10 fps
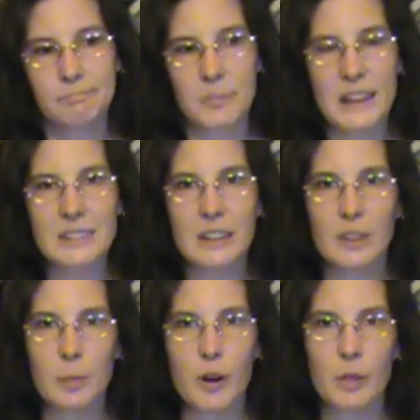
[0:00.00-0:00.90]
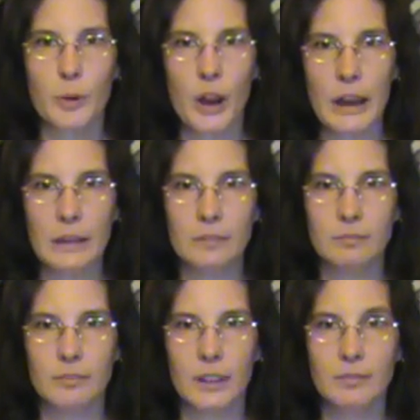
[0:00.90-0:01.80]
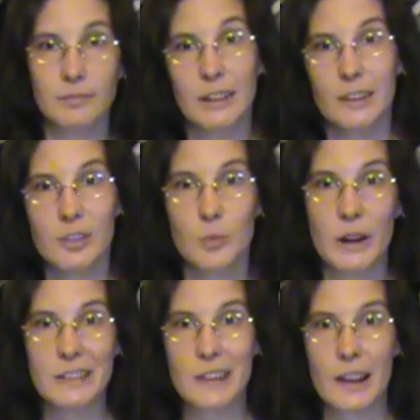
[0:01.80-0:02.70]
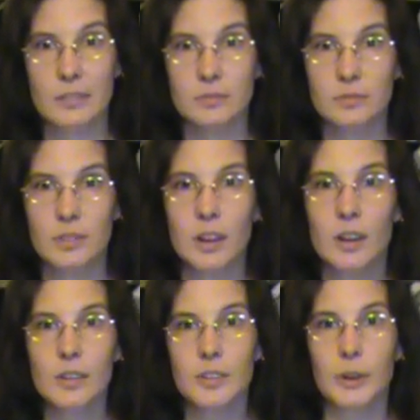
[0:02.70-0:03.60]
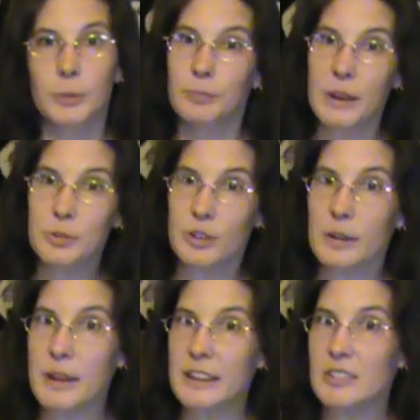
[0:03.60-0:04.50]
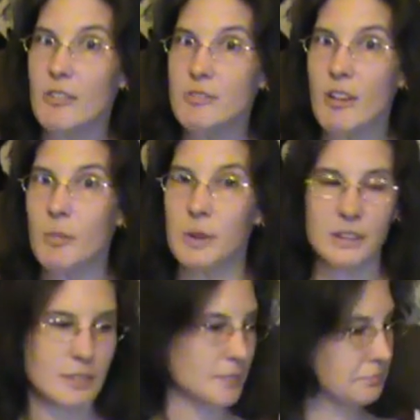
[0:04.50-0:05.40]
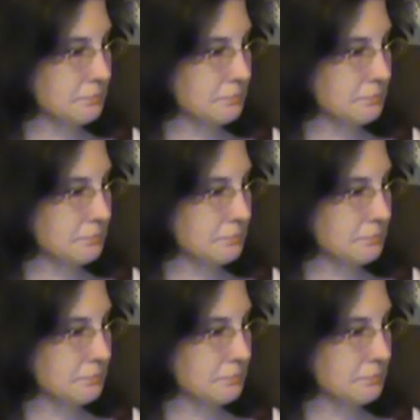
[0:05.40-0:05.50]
basically the part of the brain that didn't listen to what he said. So he was trying to make his own zombies.